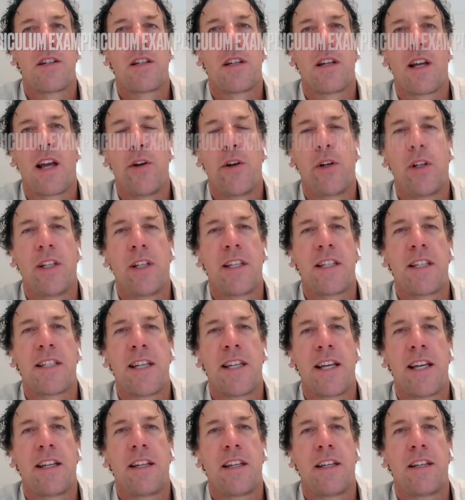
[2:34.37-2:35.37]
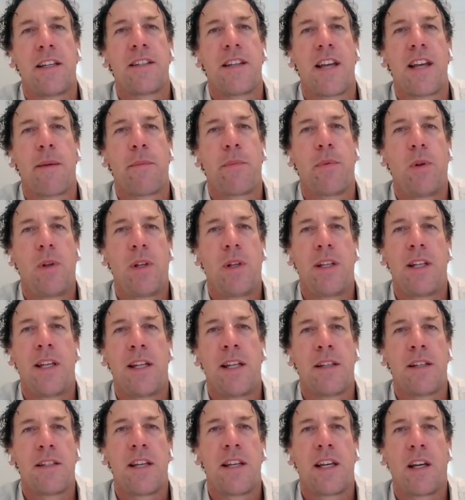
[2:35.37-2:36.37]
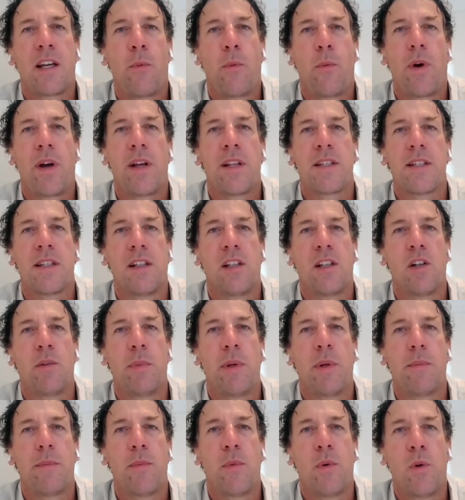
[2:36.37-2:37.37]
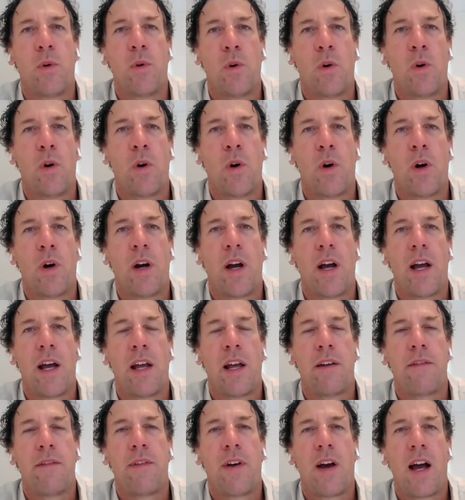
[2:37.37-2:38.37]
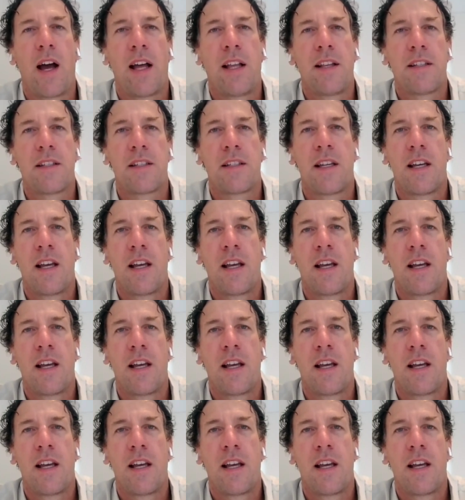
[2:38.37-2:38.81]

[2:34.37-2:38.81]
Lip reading: early set example, and then the second one's a little bit more advanced.